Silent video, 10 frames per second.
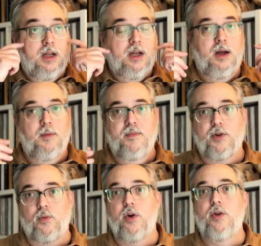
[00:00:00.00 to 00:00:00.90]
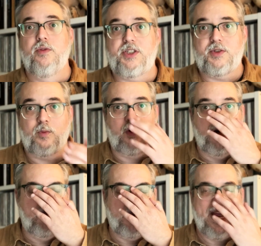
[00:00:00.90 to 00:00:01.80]
The Roots were
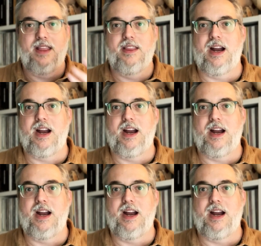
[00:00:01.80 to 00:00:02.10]
a band that